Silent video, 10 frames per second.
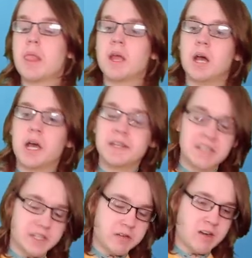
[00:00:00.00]
I
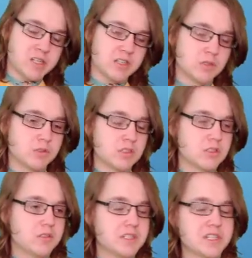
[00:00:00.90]
nearly crashed the source
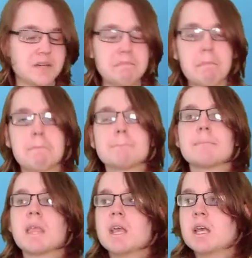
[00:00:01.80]
control this time.
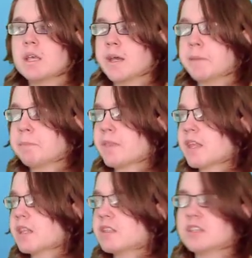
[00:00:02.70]
Yeah,
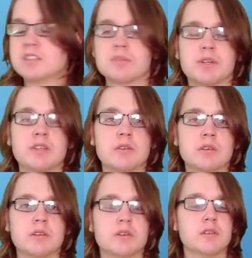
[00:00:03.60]
this is why you
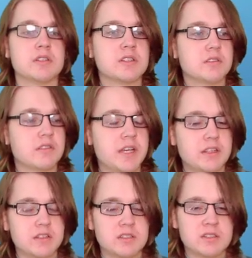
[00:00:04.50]
coders don't let
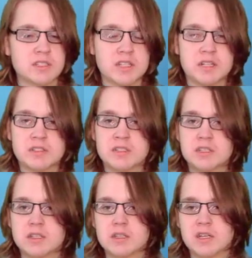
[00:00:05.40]
designers
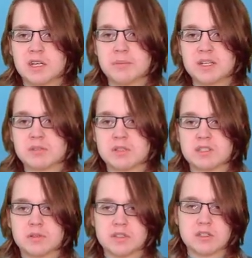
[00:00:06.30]
mess with the
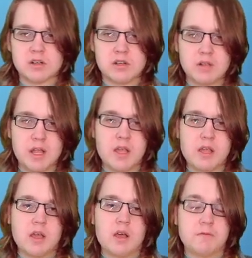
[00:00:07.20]
source control.
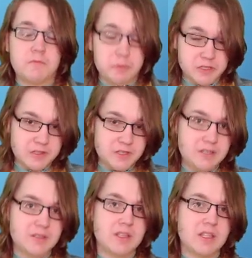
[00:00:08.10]
Fortunately,
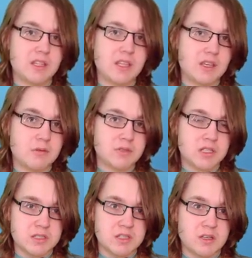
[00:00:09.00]
it was
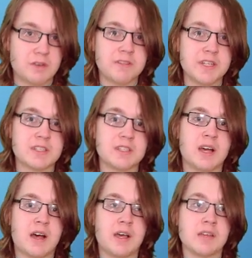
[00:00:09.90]
just a conflict that
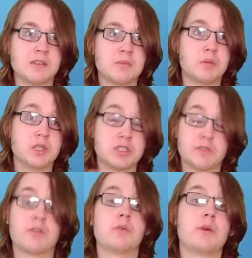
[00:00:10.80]
I had merged the
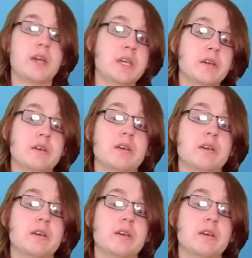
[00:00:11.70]
wrong way.